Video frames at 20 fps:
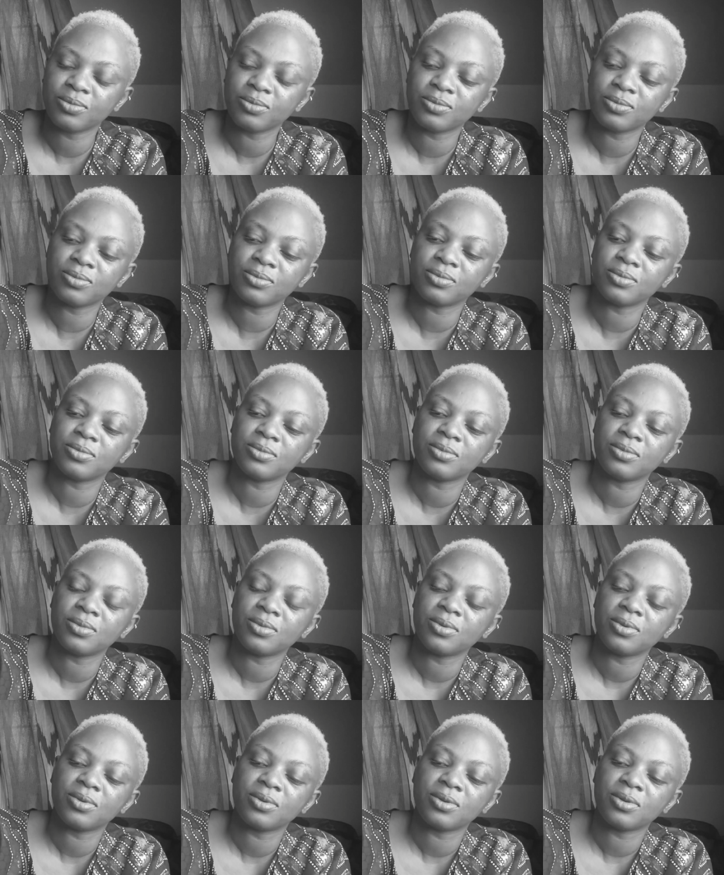
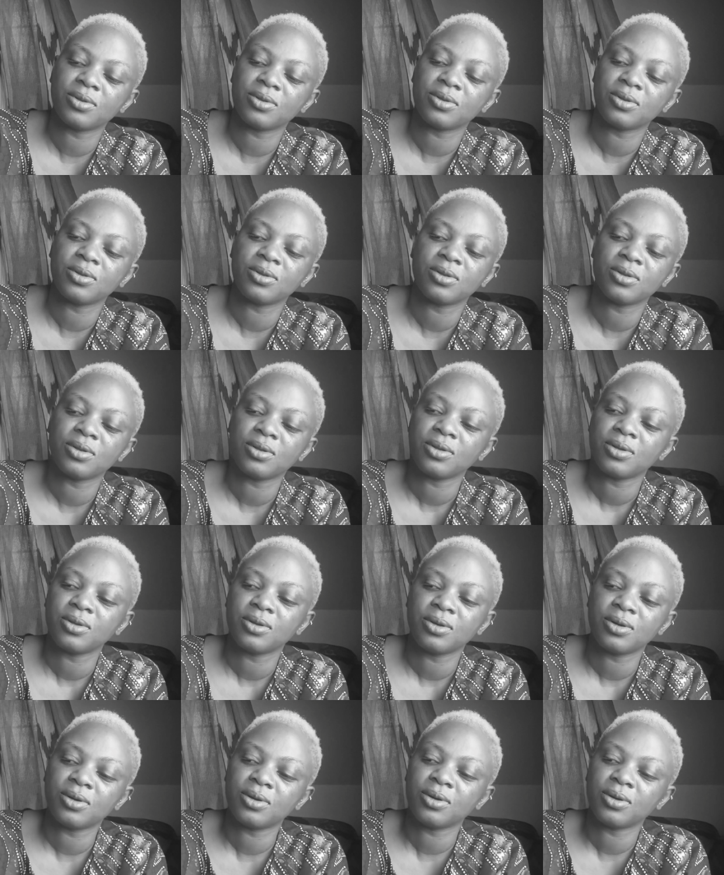
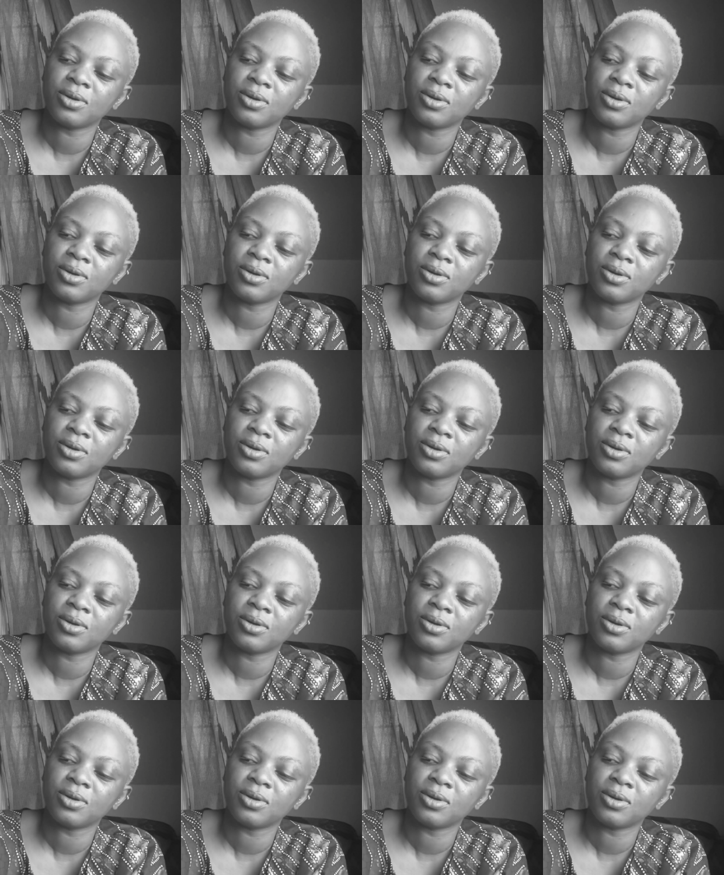No one is speaking in this clip.